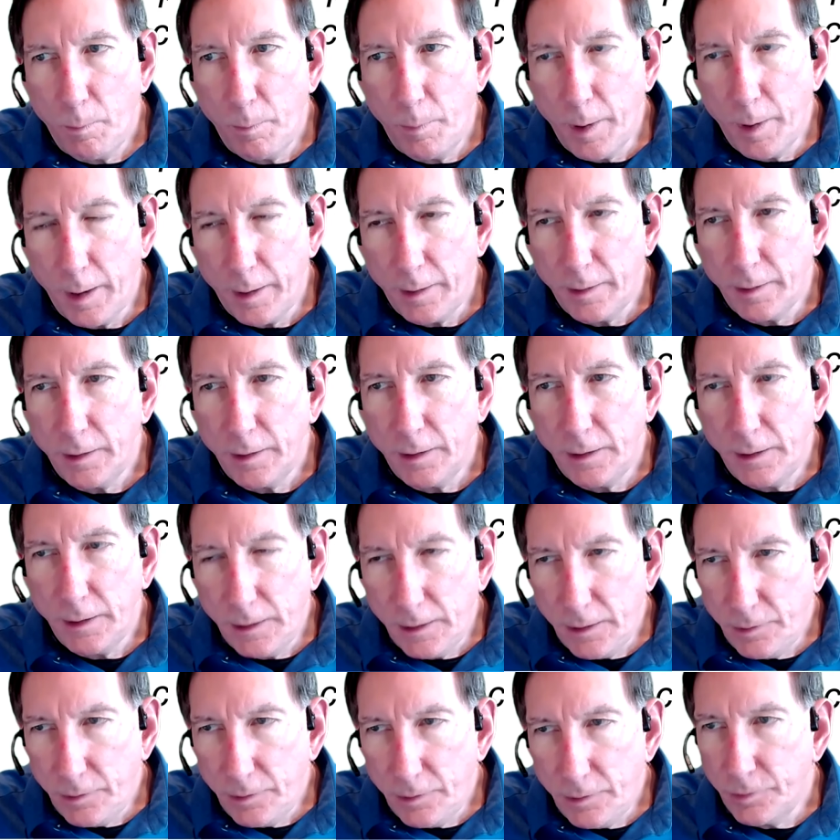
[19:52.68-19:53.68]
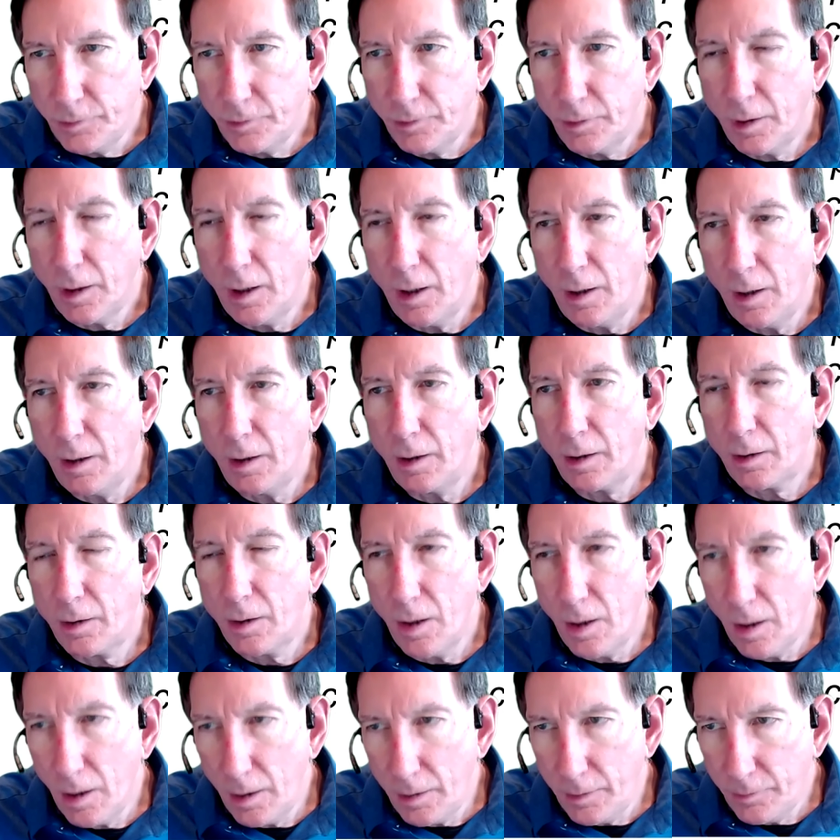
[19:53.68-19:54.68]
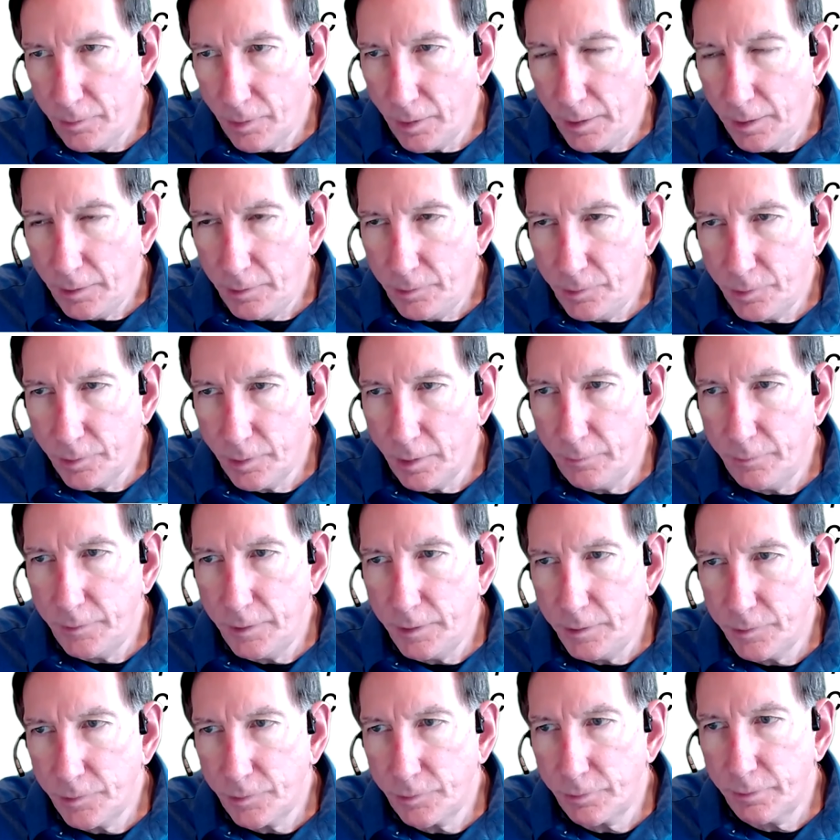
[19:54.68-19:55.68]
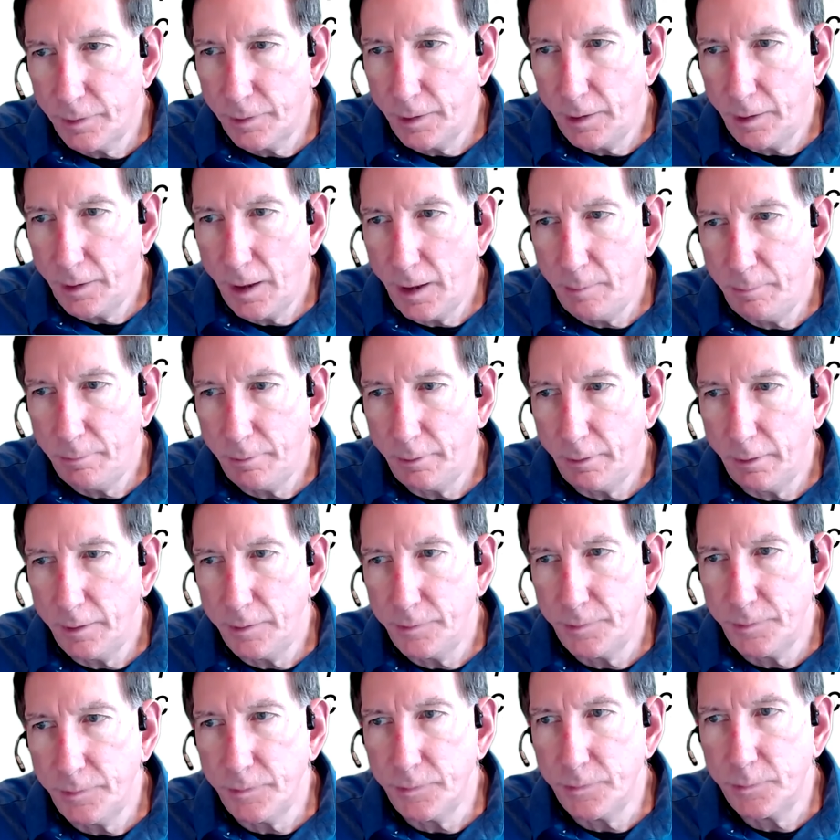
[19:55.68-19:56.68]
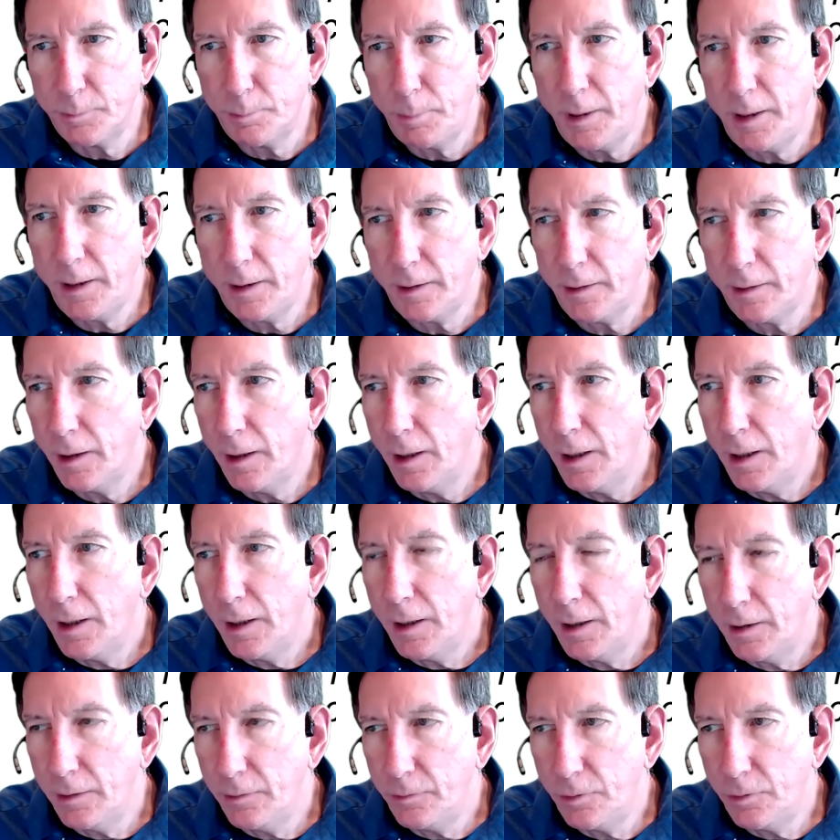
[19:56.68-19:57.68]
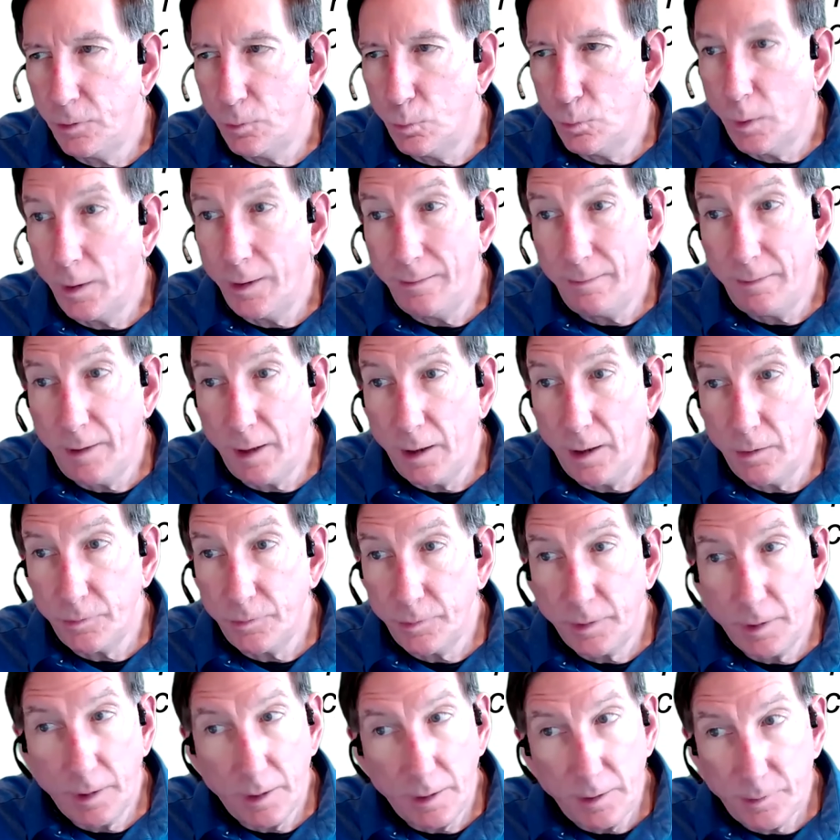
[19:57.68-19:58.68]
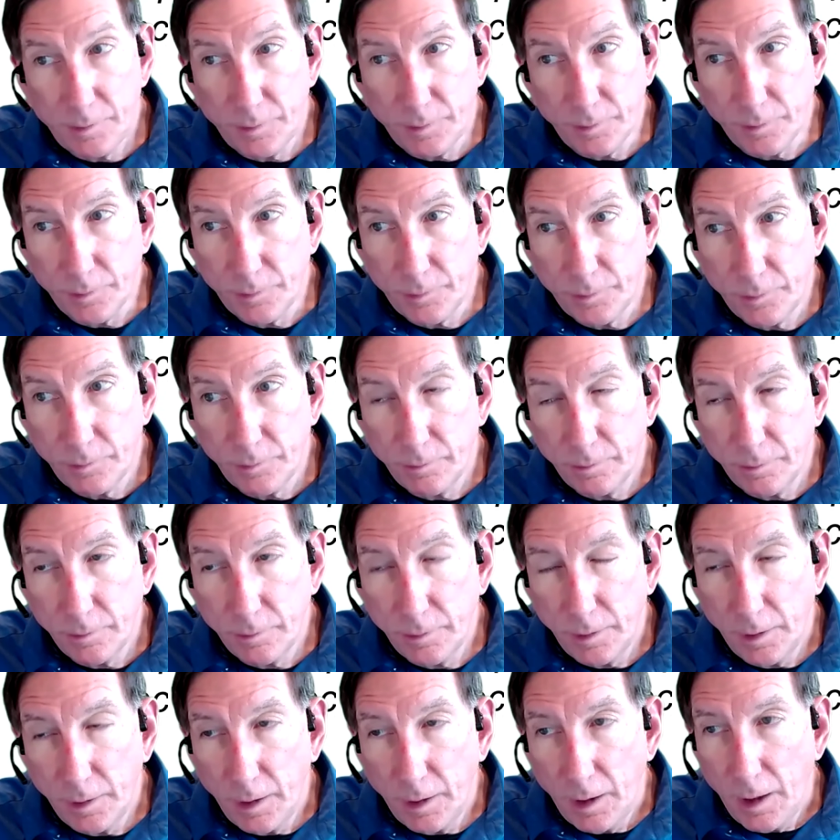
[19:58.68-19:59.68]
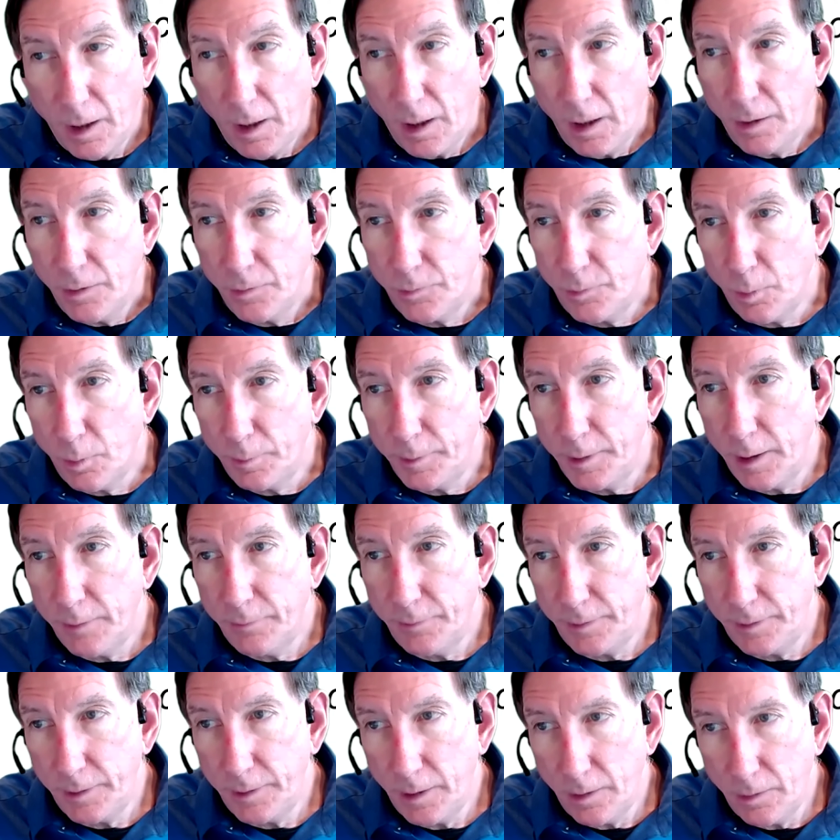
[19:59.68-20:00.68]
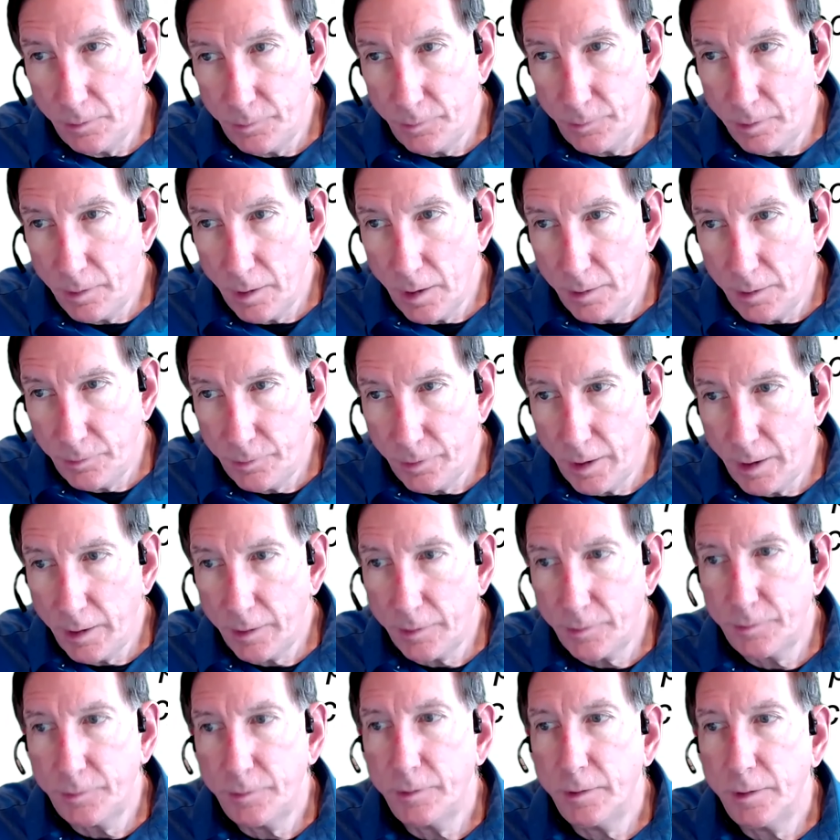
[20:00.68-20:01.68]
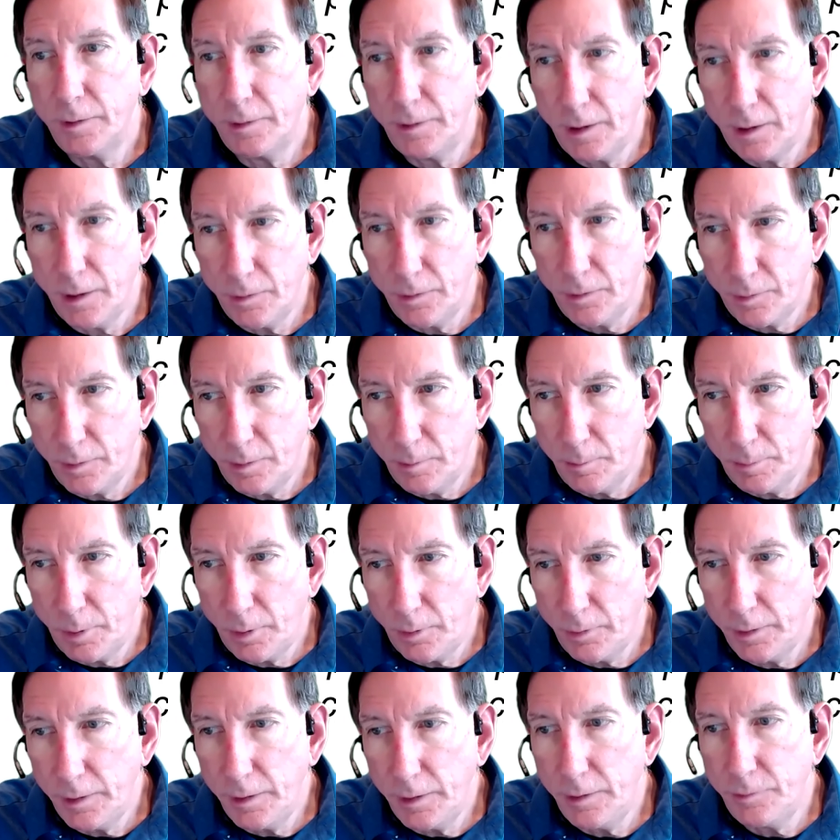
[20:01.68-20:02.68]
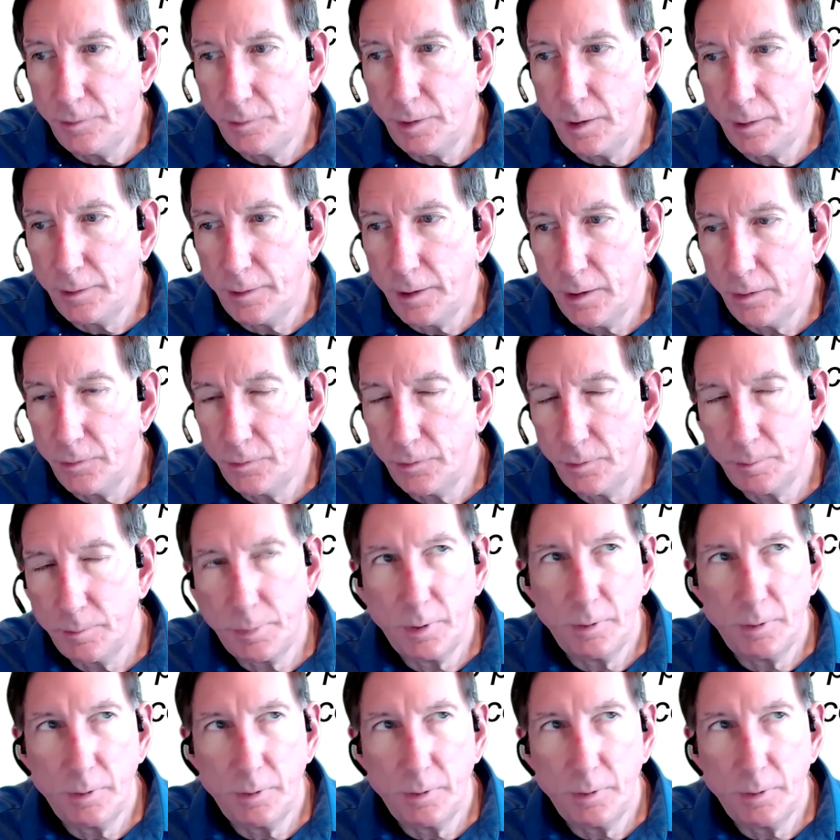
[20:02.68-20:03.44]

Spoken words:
But each of these 3 libraries is split into 1,000 cases. So we have 1,000 contracts, 1,000 employees, and 1,000